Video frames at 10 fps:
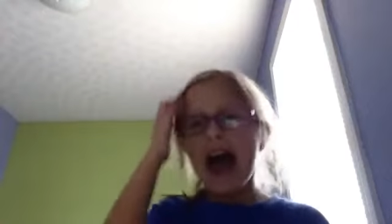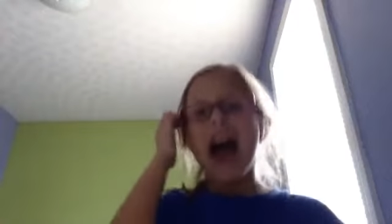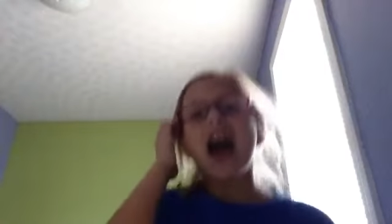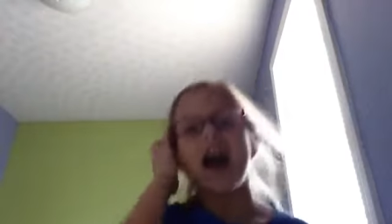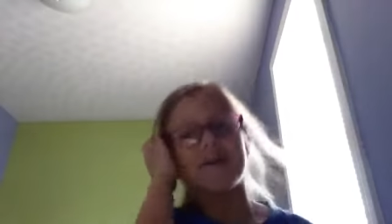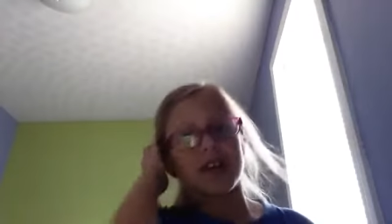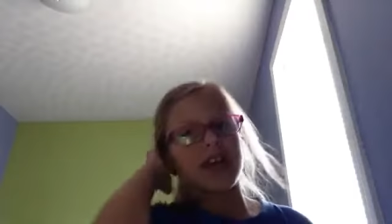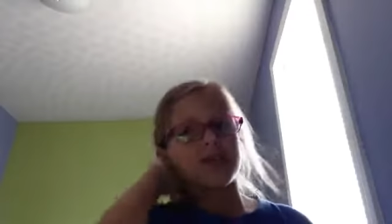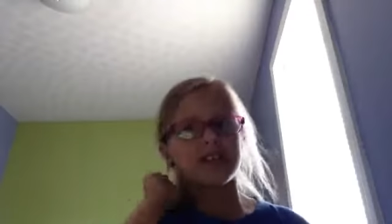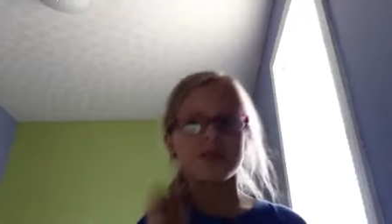um,
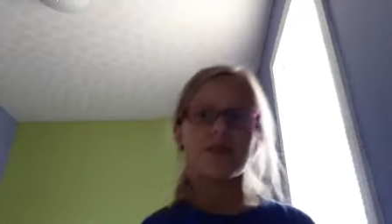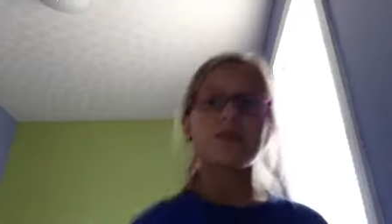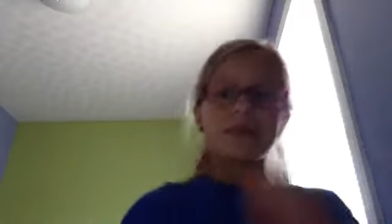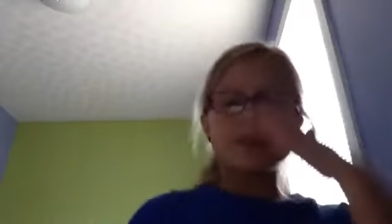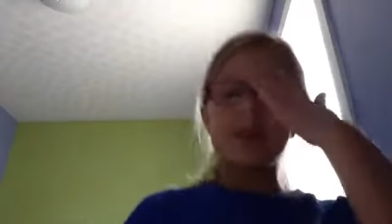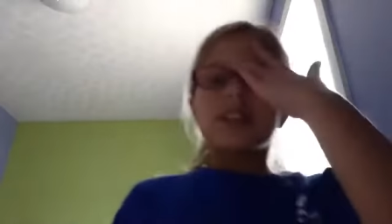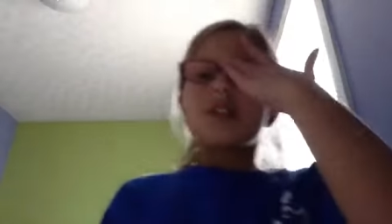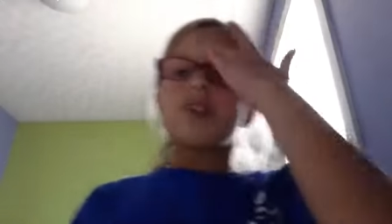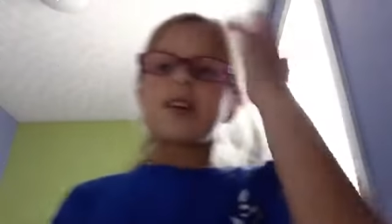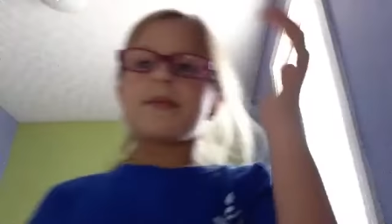anyway, so we were doing this
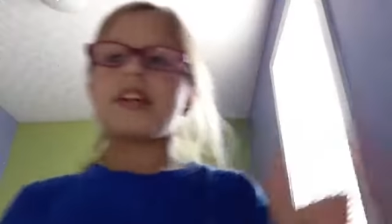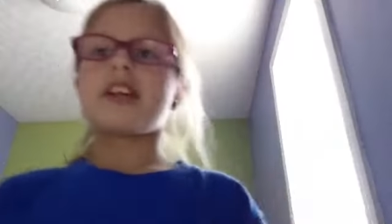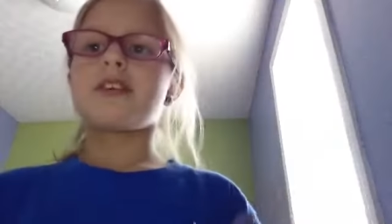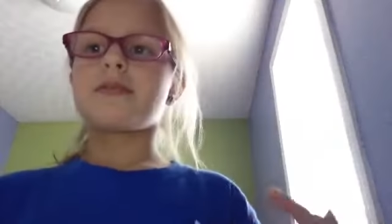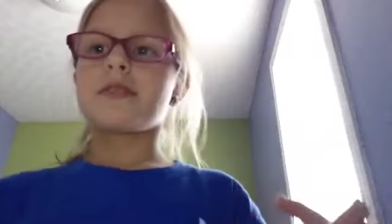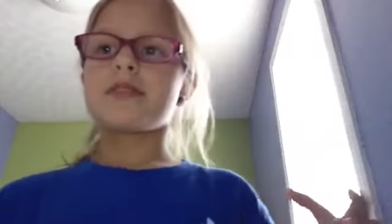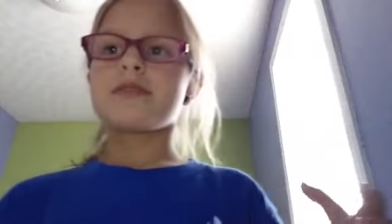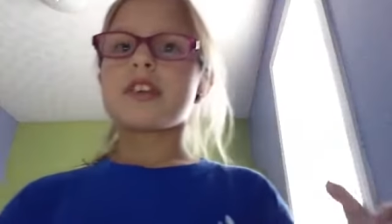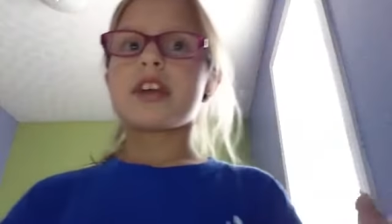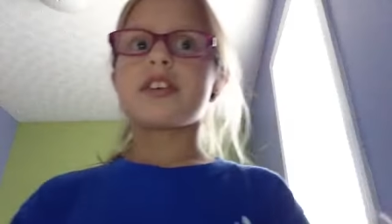tournament, and it
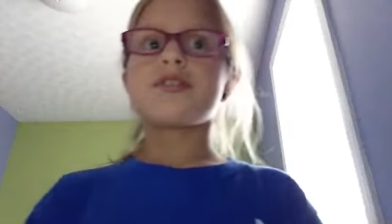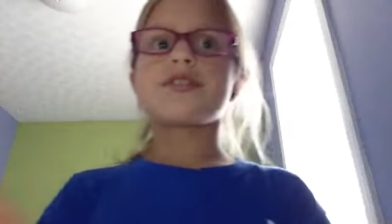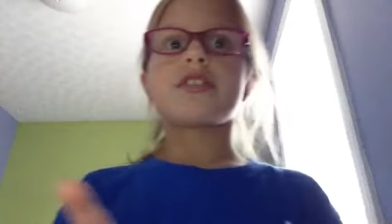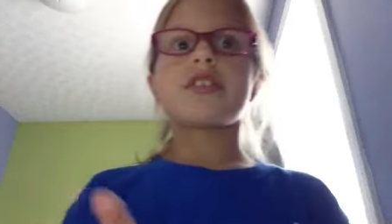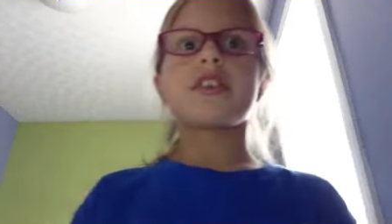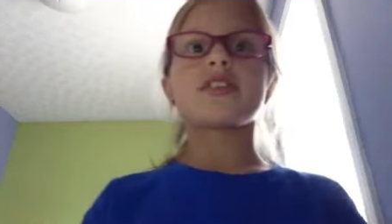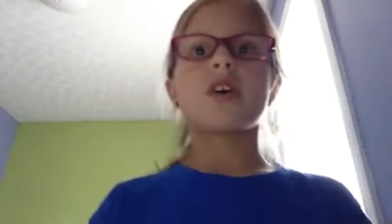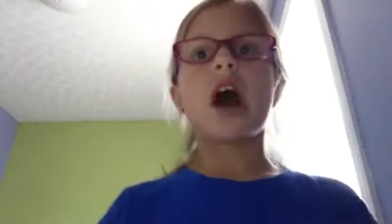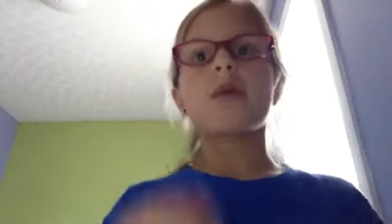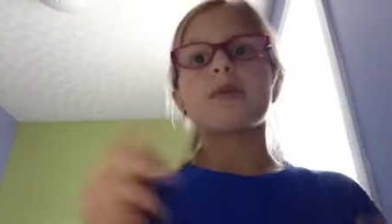was like usually, so
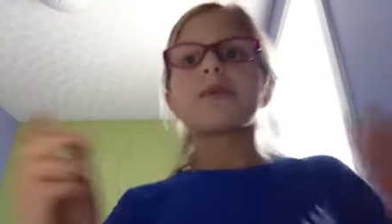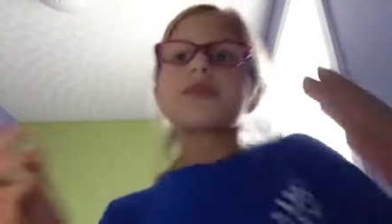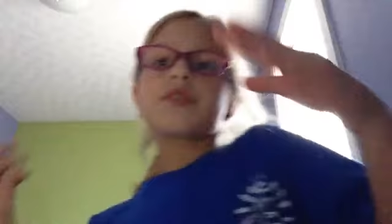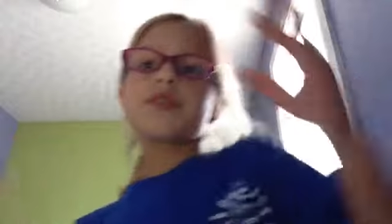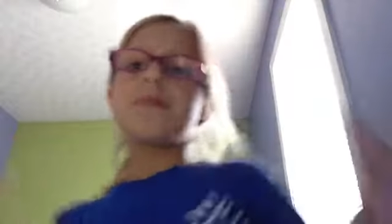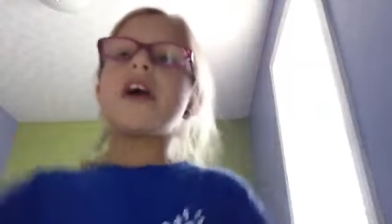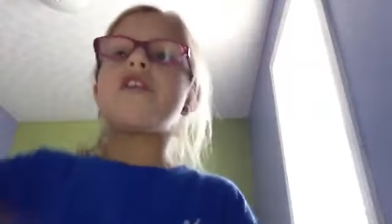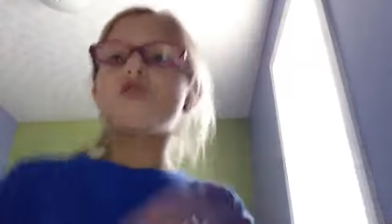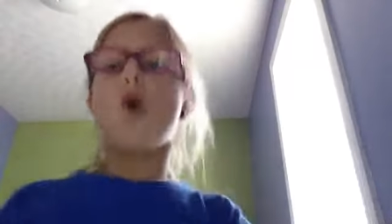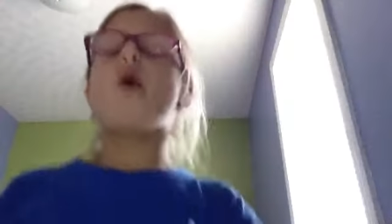I, we were group
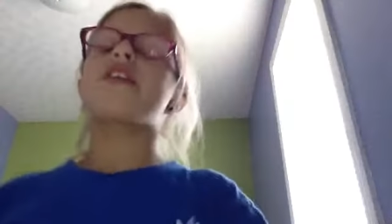four,